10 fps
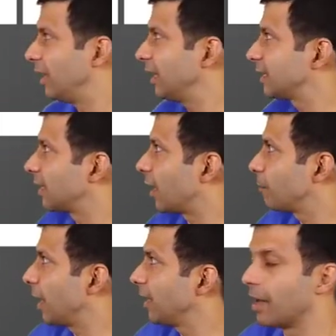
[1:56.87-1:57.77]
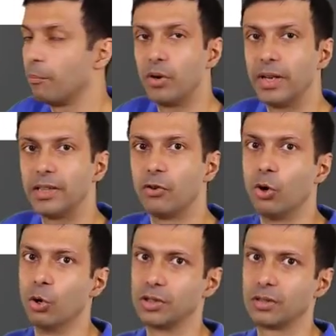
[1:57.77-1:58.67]
let's start by numbering the
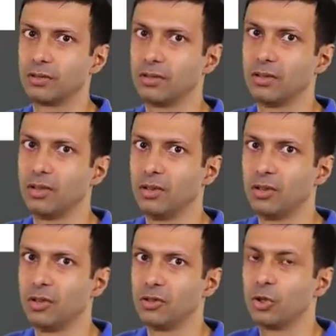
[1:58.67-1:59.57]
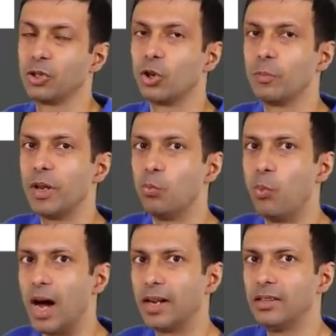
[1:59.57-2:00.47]
rows. So it's going to be
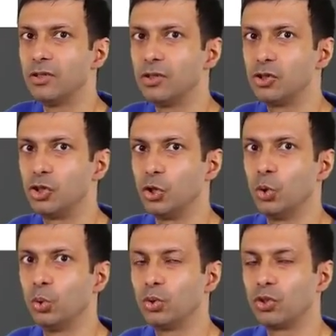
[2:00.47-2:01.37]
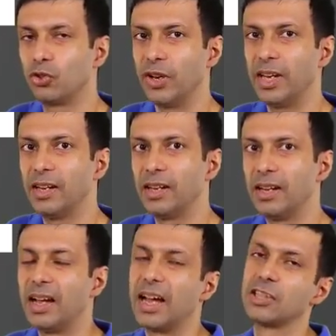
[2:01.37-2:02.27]
1, 2, 3
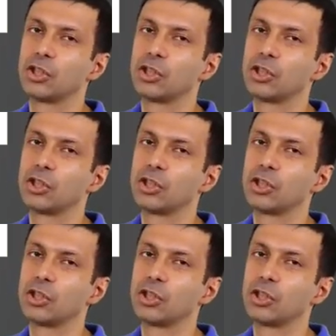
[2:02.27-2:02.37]
and